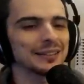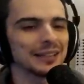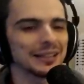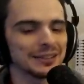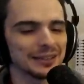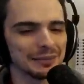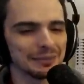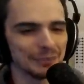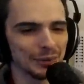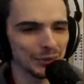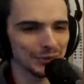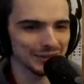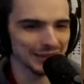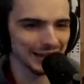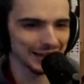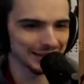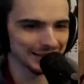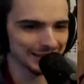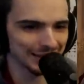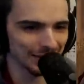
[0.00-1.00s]
that's the most
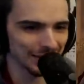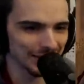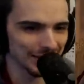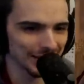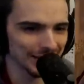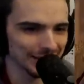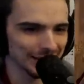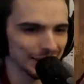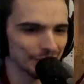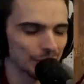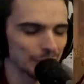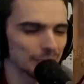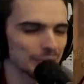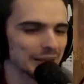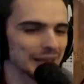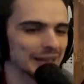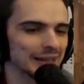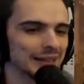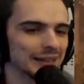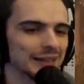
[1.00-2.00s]
necessary that it's ever
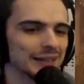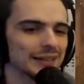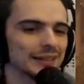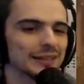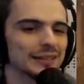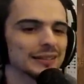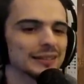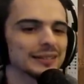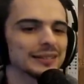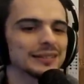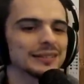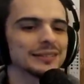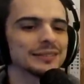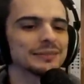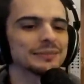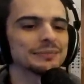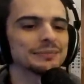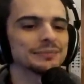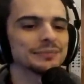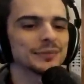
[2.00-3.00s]
been?
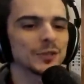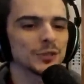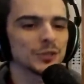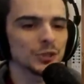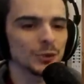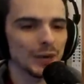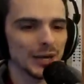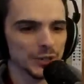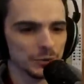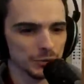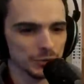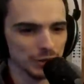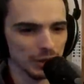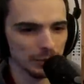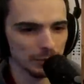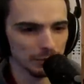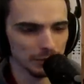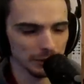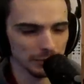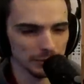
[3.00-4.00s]
There's no actual
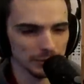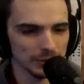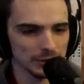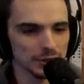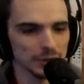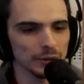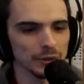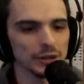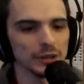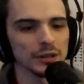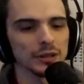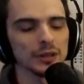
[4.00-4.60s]
drama, Prips. It's a joke.